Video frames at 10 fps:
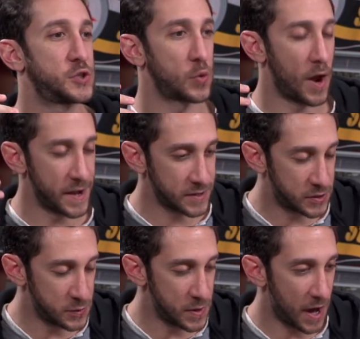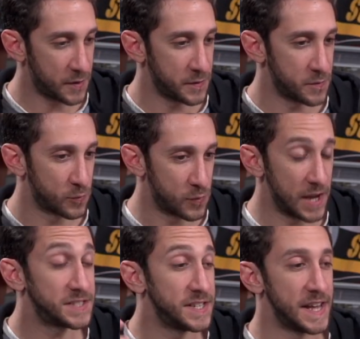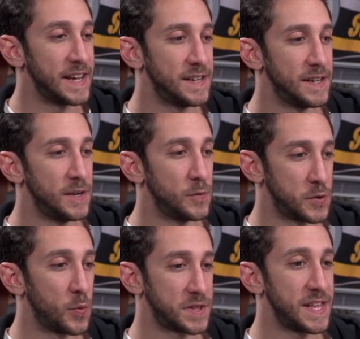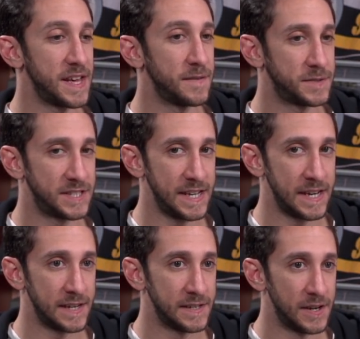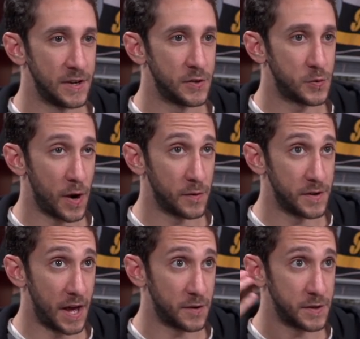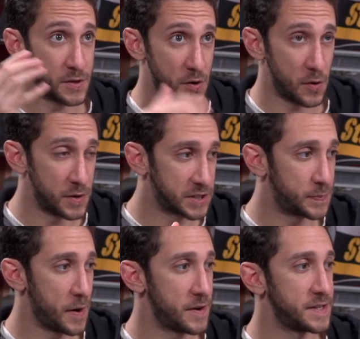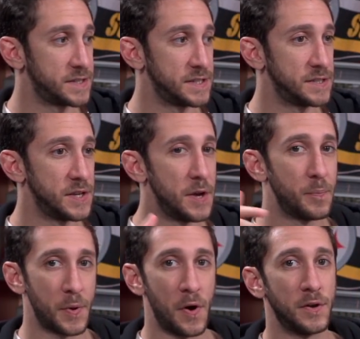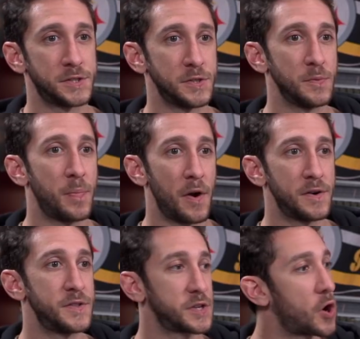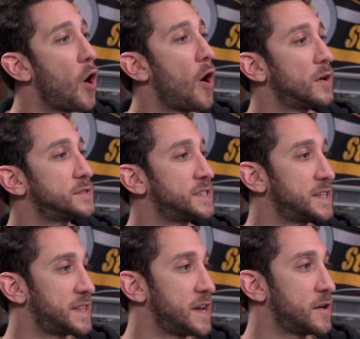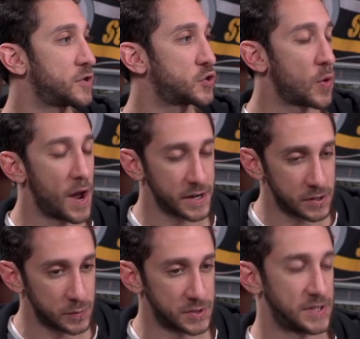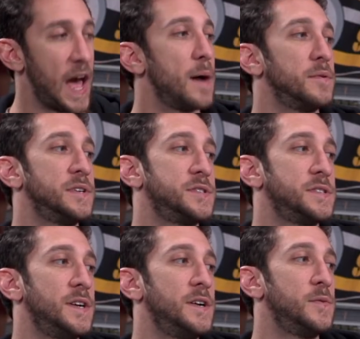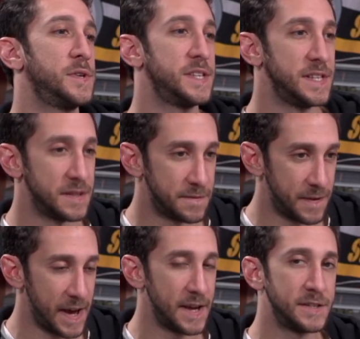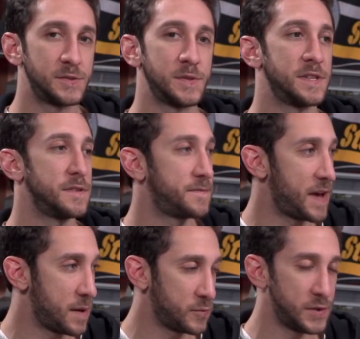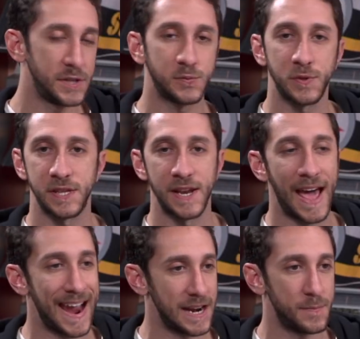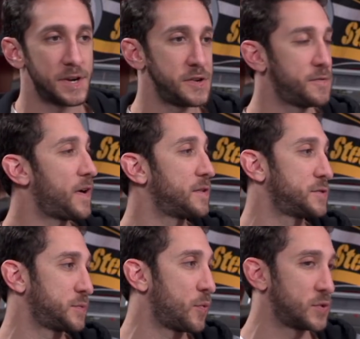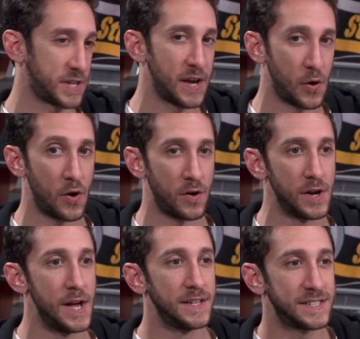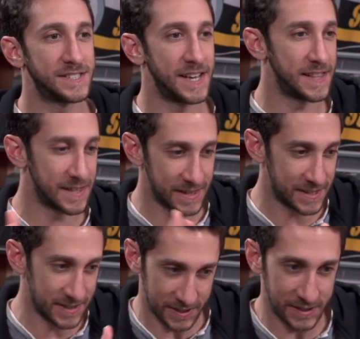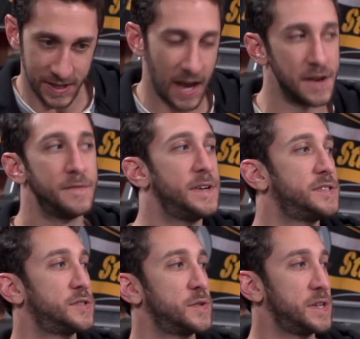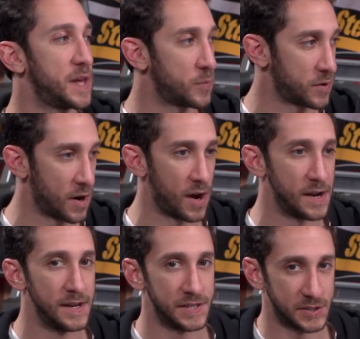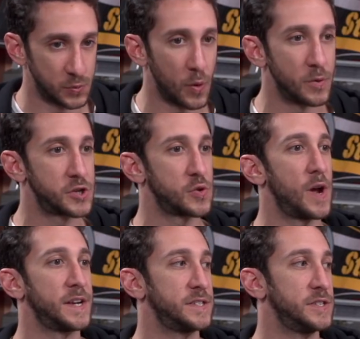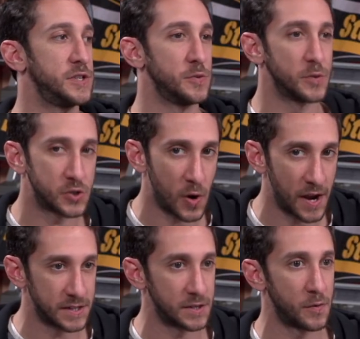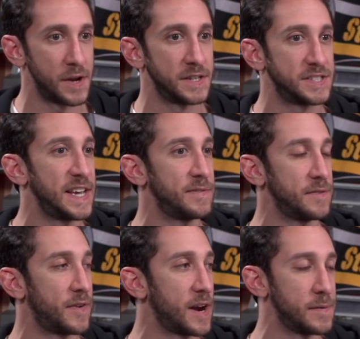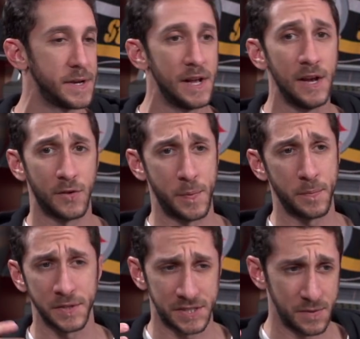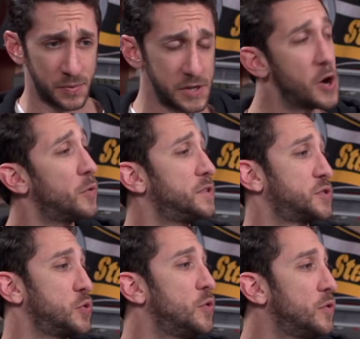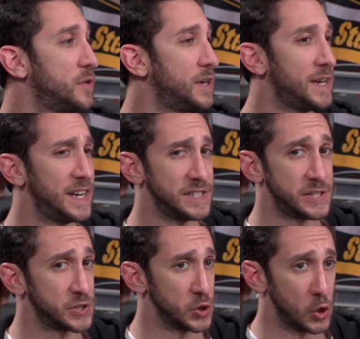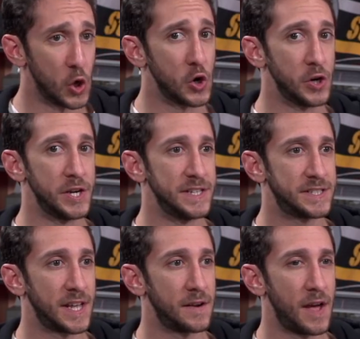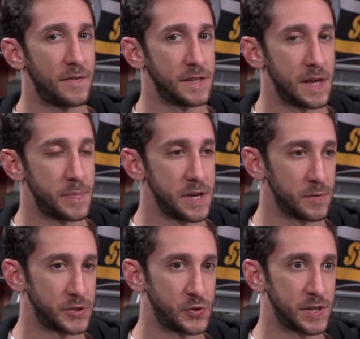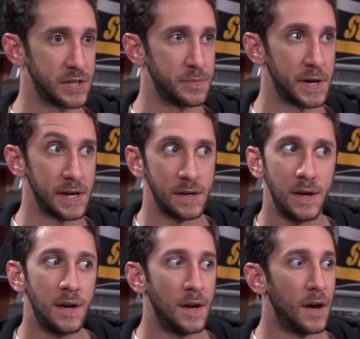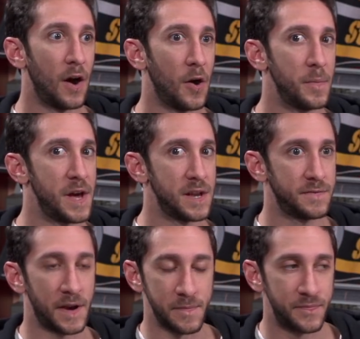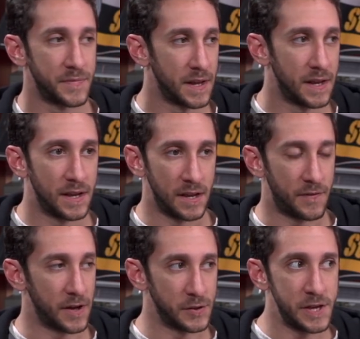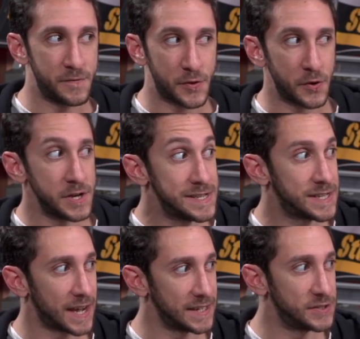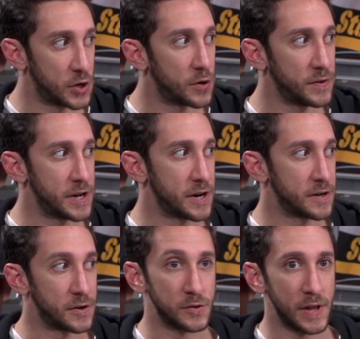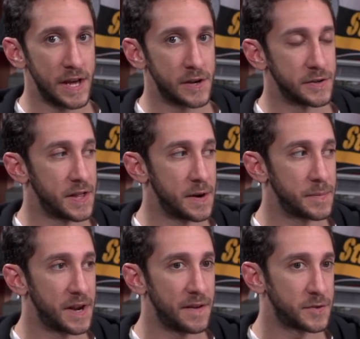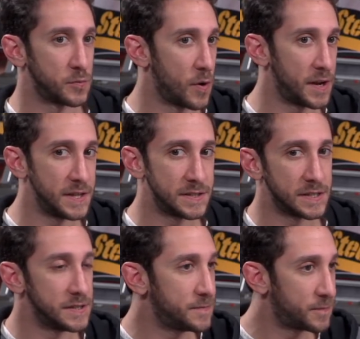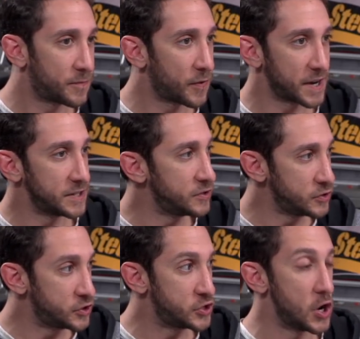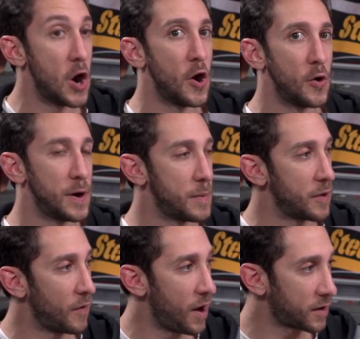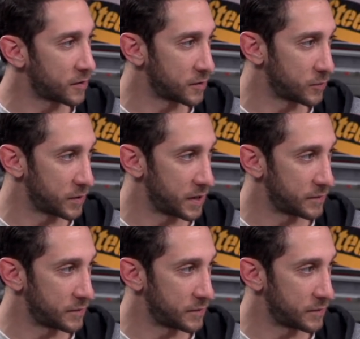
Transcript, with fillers: trying to not only resonate with what they have seen throughout not only their own experiences, but also part of the cause that they're trying to establish within the fans, within the families, within anybody who follows sports at all to say that this is the side of history that we're on. This is what we're trying to do. We're trying to create a safe environment for people to simply go to school and just learn instead of having that being restricted by, yeah. oh man, if I if I leave 30 seconds earlier or later, then I'm gonna have to run into freaking yeah. Joe at my locker. Because